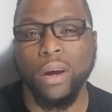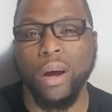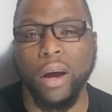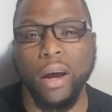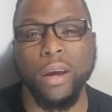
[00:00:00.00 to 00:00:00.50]

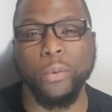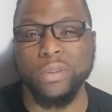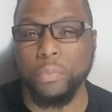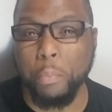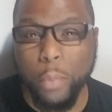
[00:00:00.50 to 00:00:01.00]
It
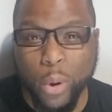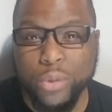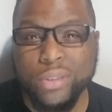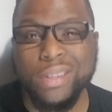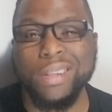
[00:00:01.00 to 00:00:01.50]
was
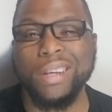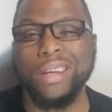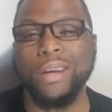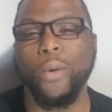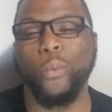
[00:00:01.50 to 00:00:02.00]

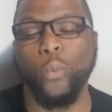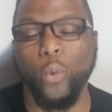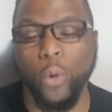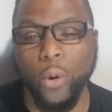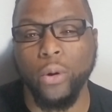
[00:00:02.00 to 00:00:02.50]
mostly
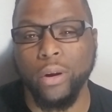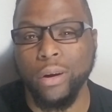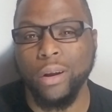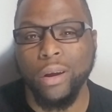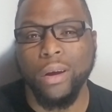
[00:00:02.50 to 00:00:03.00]
worn